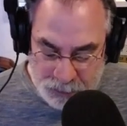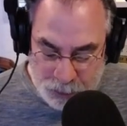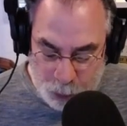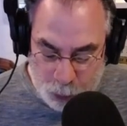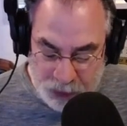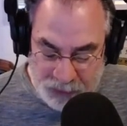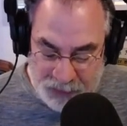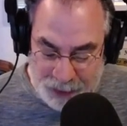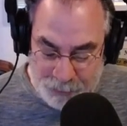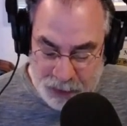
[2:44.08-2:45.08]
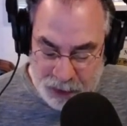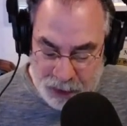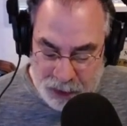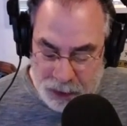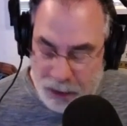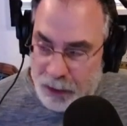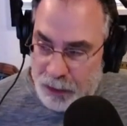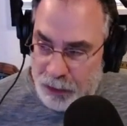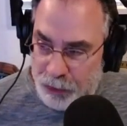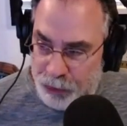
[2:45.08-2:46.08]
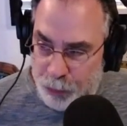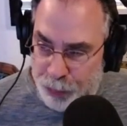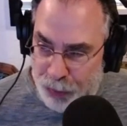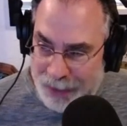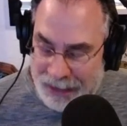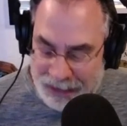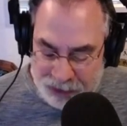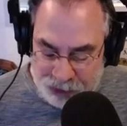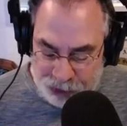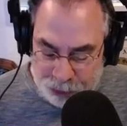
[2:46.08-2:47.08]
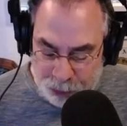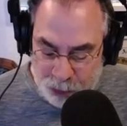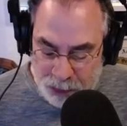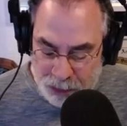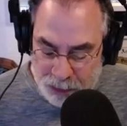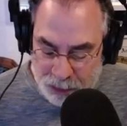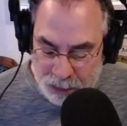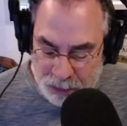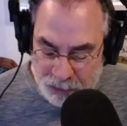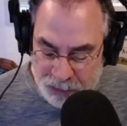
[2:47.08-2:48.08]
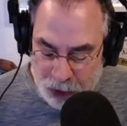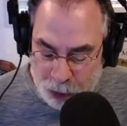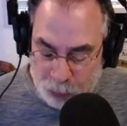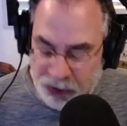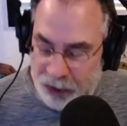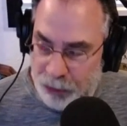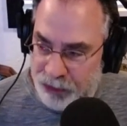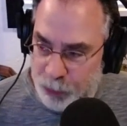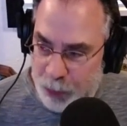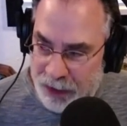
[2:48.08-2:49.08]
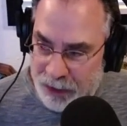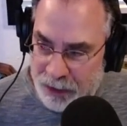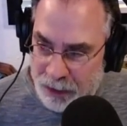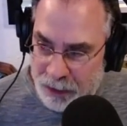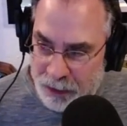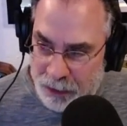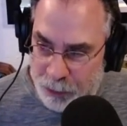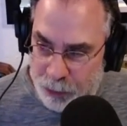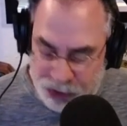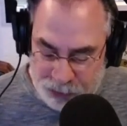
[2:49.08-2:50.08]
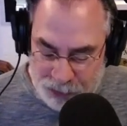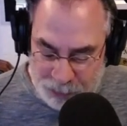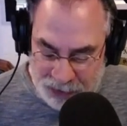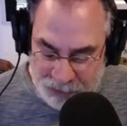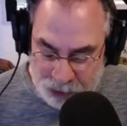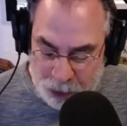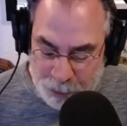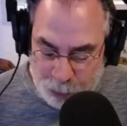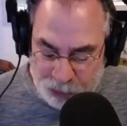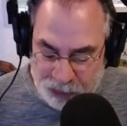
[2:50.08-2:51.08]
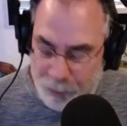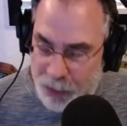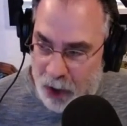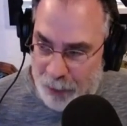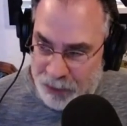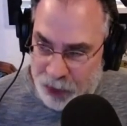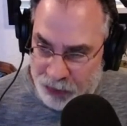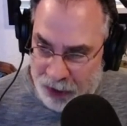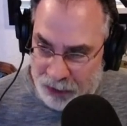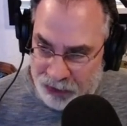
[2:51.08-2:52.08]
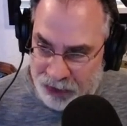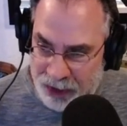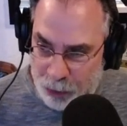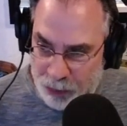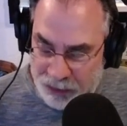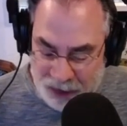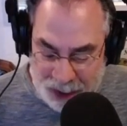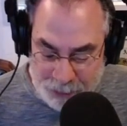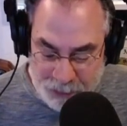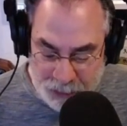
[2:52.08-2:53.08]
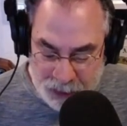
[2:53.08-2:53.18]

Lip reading: ordered them to break into the hotel suite, which I believe they told me it was at the Palms Hotel Casino at the time,